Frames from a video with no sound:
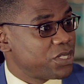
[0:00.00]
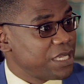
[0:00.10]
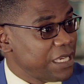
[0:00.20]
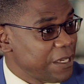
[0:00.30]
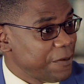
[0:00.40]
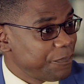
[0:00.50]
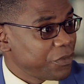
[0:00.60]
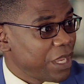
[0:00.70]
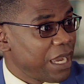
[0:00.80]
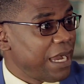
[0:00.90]
see
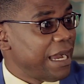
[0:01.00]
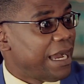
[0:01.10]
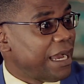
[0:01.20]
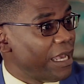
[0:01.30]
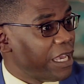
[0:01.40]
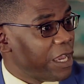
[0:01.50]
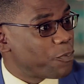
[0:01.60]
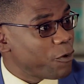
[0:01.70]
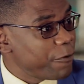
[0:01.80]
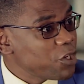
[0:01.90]
a
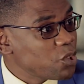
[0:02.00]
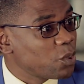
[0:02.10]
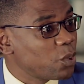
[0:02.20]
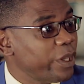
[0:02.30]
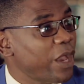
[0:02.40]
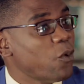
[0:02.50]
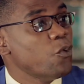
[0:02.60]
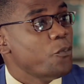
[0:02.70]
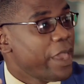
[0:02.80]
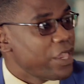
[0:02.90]
professional lawyer
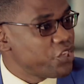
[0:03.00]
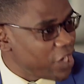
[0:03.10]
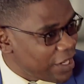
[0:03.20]
who may